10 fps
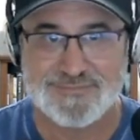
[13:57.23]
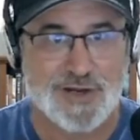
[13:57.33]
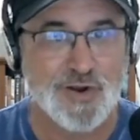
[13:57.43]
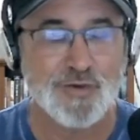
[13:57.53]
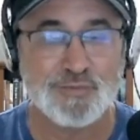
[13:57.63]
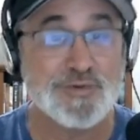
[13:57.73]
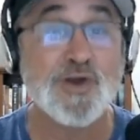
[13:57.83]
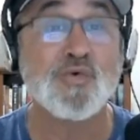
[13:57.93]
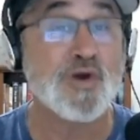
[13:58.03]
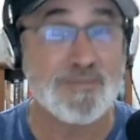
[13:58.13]

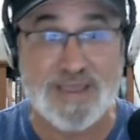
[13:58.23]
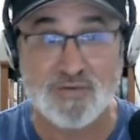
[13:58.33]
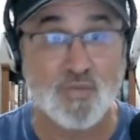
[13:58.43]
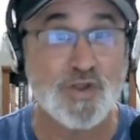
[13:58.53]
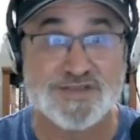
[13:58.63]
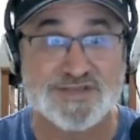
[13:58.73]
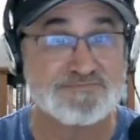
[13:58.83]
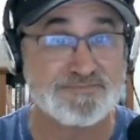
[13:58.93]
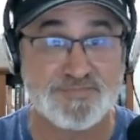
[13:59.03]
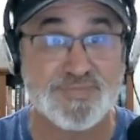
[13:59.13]
No quarterback wants
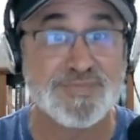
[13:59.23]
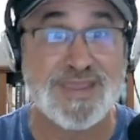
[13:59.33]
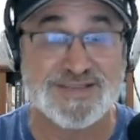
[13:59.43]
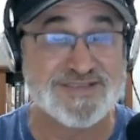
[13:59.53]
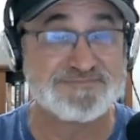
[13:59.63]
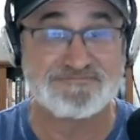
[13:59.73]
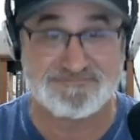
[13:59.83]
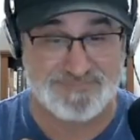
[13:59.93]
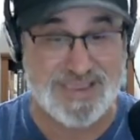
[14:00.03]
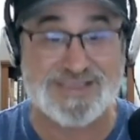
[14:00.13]
his
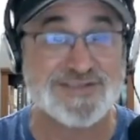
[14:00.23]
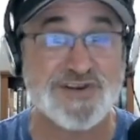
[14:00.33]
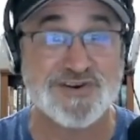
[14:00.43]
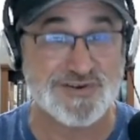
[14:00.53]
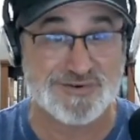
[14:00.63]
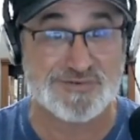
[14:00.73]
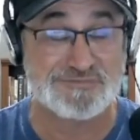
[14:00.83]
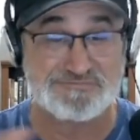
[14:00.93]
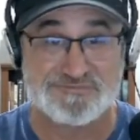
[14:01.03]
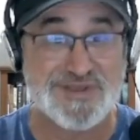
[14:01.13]
interior
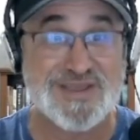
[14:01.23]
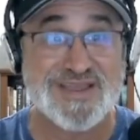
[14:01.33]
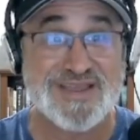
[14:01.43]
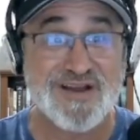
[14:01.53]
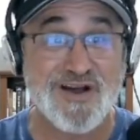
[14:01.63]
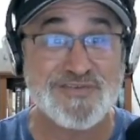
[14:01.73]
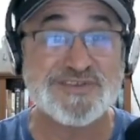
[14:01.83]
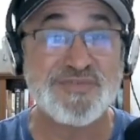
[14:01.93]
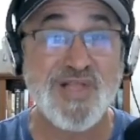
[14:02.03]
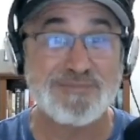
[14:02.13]

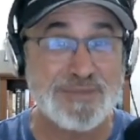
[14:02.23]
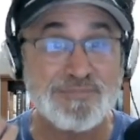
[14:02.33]
offensive lineman